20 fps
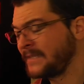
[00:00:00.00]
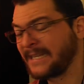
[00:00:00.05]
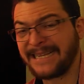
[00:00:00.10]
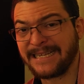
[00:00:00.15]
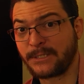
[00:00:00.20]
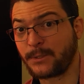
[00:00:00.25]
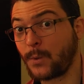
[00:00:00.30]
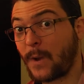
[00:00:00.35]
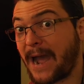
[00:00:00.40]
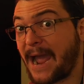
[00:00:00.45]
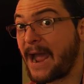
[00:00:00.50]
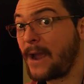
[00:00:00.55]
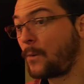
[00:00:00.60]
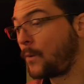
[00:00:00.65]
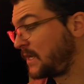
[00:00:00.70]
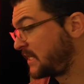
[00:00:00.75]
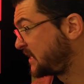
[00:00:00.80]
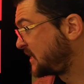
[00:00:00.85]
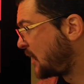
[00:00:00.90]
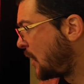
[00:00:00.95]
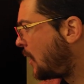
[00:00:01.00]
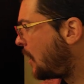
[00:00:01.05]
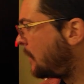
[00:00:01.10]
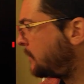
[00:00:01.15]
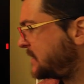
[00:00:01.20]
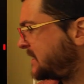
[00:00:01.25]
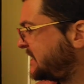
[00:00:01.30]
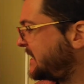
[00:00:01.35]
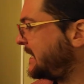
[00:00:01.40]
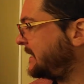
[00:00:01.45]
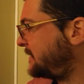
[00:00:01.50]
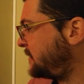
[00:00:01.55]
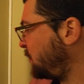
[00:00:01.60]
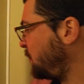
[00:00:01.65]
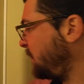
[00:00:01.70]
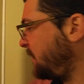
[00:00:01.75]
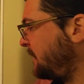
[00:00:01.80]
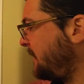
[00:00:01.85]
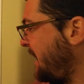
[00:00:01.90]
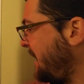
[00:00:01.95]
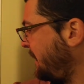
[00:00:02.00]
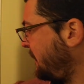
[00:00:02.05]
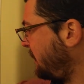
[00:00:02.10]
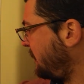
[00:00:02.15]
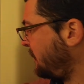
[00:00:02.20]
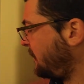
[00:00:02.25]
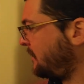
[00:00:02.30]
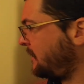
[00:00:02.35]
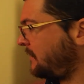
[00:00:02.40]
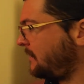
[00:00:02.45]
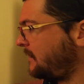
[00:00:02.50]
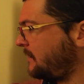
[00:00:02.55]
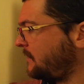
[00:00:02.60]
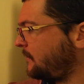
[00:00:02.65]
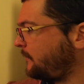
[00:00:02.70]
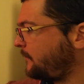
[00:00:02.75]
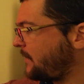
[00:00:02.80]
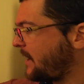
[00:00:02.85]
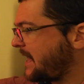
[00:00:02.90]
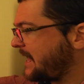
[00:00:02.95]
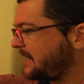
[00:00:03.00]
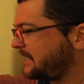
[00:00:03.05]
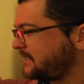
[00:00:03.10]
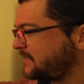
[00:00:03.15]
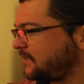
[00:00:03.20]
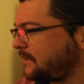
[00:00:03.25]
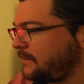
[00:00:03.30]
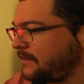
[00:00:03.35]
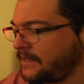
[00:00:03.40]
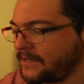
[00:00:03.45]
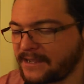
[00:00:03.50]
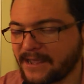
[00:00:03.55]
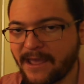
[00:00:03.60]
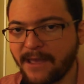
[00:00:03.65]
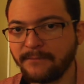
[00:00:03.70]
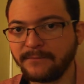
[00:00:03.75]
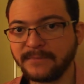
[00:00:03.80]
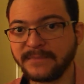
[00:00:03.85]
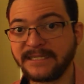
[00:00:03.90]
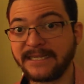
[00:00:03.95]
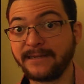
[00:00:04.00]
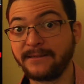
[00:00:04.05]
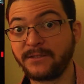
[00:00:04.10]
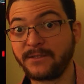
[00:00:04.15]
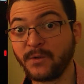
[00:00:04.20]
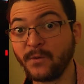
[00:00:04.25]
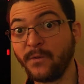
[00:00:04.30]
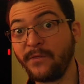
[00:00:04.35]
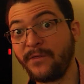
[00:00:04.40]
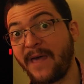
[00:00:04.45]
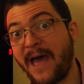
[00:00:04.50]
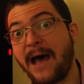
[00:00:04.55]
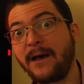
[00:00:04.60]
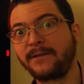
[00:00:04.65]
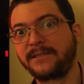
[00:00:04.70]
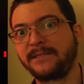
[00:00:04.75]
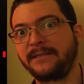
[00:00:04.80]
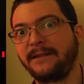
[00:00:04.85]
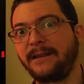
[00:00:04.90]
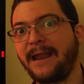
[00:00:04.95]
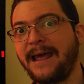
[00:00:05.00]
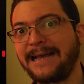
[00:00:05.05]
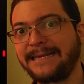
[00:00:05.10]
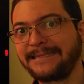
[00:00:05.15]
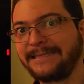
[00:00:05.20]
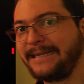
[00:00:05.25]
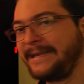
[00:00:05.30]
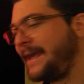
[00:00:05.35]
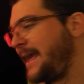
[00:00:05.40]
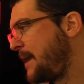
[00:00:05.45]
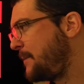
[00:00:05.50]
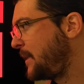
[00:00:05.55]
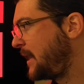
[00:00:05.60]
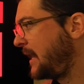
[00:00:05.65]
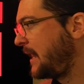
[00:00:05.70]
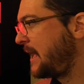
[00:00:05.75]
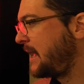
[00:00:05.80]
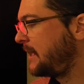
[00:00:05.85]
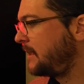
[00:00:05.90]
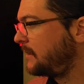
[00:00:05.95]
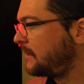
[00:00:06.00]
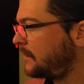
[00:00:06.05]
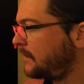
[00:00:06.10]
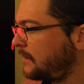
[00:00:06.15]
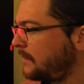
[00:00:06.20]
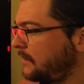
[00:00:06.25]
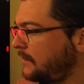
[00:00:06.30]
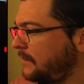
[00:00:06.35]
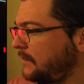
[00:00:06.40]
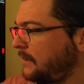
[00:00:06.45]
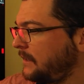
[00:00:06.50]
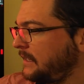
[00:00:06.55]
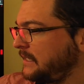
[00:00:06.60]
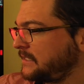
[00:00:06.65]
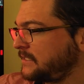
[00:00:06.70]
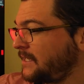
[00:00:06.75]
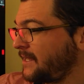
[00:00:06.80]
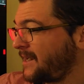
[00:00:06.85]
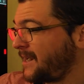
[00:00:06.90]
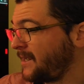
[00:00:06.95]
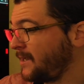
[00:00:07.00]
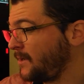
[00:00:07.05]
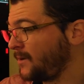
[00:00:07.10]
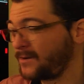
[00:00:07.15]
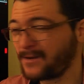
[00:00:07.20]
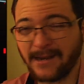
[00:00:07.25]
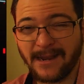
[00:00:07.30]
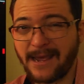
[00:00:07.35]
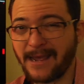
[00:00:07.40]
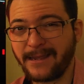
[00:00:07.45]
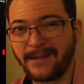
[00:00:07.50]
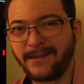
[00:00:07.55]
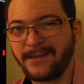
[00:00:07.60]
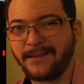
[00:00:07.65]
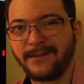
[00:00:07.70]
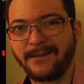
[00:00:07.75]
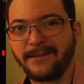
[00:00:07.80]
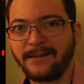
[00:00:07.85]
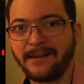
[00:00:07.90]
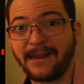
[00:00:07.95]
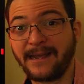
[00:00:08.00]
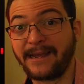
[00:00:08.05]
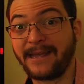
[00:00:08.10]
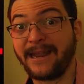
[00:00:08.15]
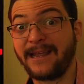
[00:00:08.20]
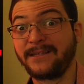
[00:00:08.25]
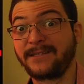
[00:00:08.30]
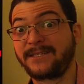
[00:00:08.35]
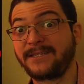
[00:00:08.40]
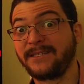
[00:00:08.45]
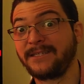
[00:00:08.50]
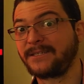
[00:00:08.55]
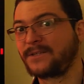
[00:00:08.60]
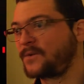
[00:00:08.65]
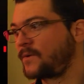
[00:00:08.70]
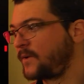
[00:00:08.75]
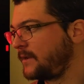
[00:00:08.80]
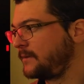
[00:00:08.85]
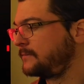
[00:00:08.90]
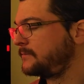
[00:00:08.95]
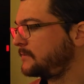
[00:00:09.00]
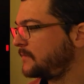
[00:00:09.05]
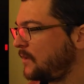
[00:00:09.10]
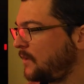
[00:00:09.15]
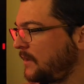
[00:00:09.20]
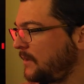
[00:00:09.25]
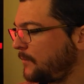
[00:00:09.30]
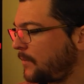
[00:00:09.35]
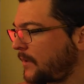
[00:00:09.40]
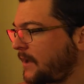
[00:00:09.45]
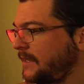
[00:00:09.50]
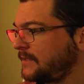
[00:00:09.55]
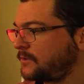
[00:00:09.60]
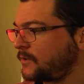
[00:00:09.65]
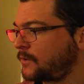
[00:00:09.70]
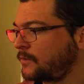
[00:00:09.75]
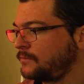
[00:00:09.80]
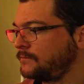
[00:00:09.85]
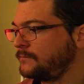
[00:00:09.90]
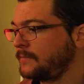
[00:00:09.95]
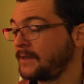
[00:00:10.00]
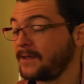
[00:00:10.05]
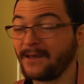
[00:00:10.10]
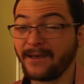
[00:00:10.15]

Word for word: that's why I was so upset with that Panasonic MZ2000 that has the MLA and it's gonna look like like an LCD screen on a bright room